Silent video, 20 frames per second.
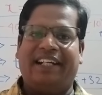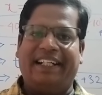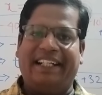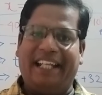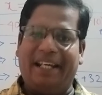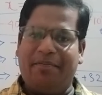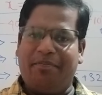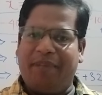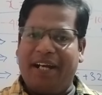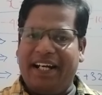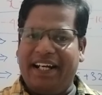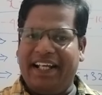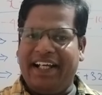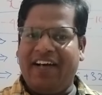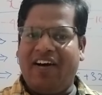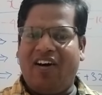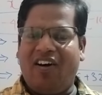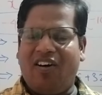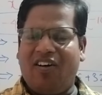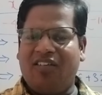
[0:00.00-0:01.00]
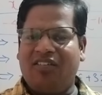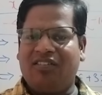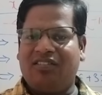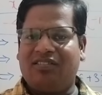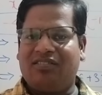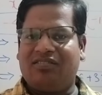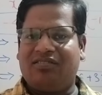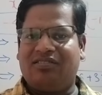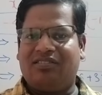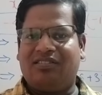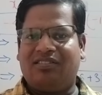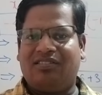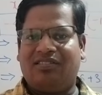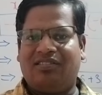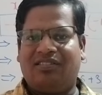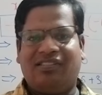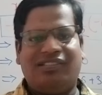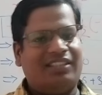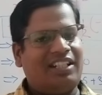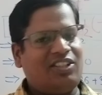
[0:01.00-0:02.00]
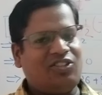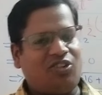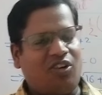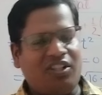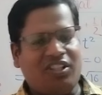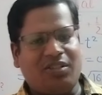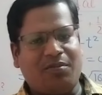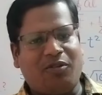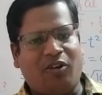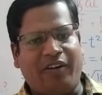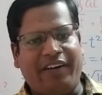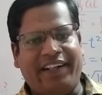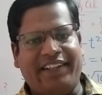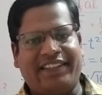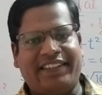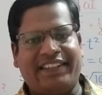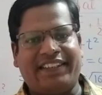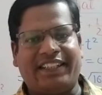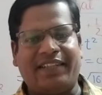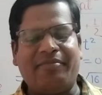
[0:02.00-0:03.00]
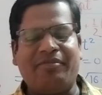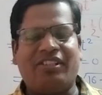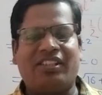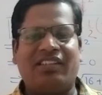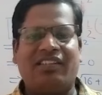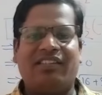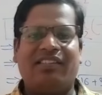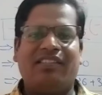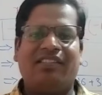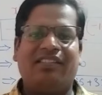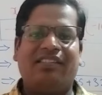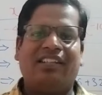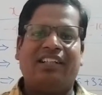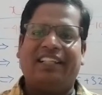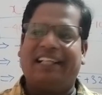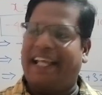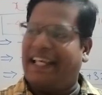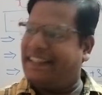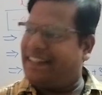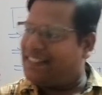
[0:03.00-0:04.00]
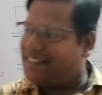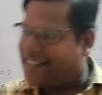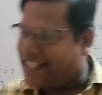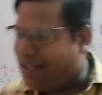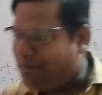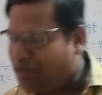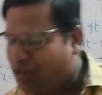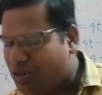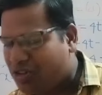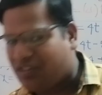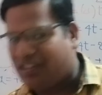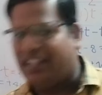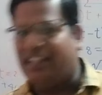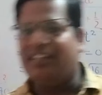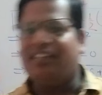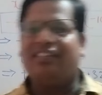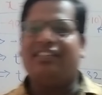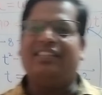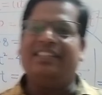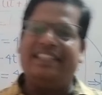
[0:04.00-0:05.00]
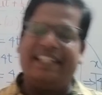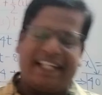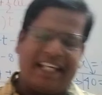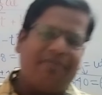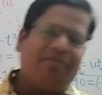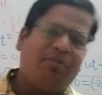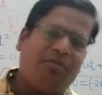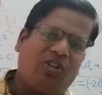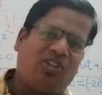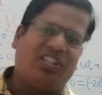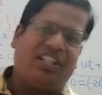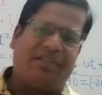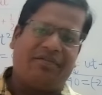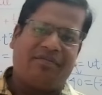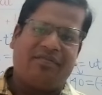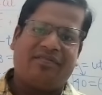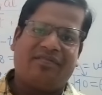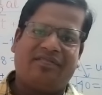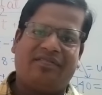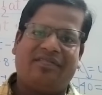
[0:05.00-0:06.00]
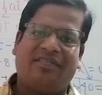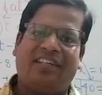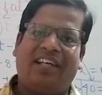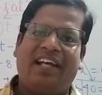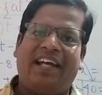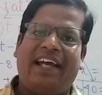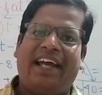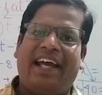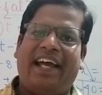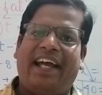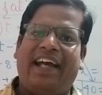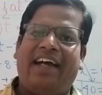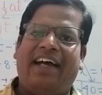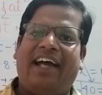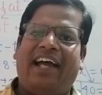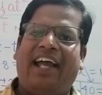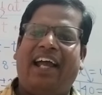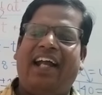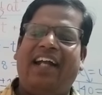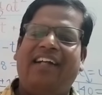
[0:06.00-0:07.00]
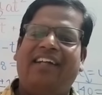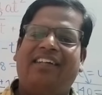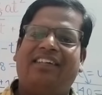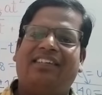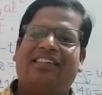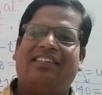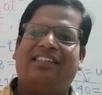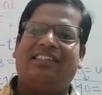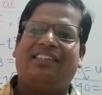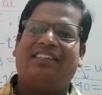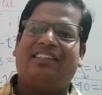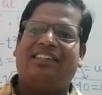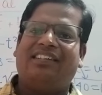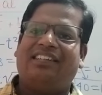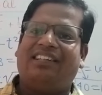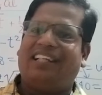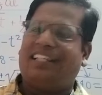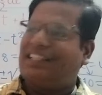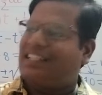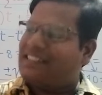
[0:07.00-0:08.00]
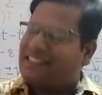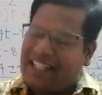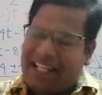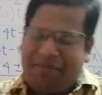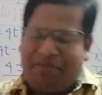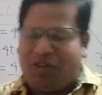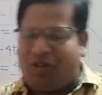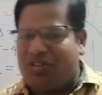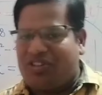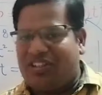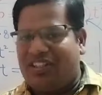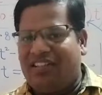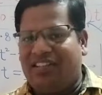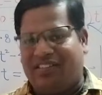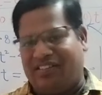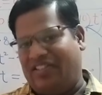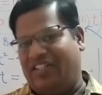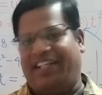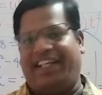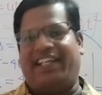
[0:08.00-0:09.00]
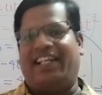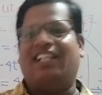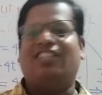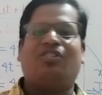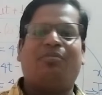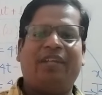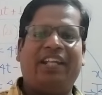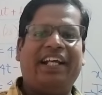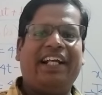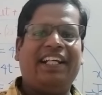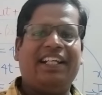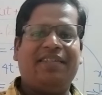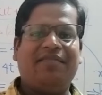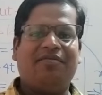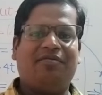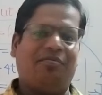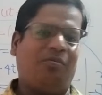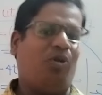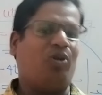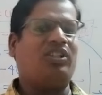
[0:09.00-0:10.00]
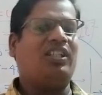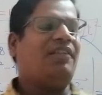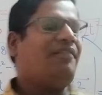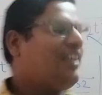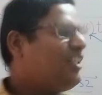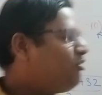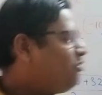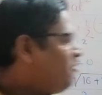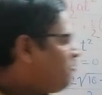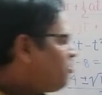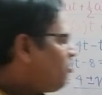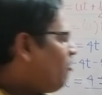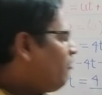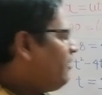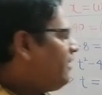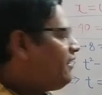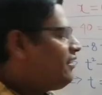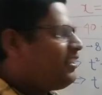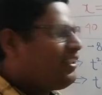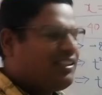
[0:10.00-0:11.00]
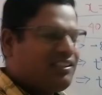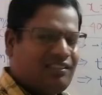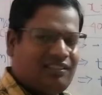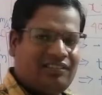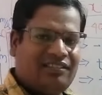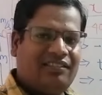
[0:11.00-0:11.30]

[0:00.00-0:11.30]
Depending on the choice of coordinate systems, in the same question, G can be positive. And in the same question, G can also be negative. Both the ways we have solved it here.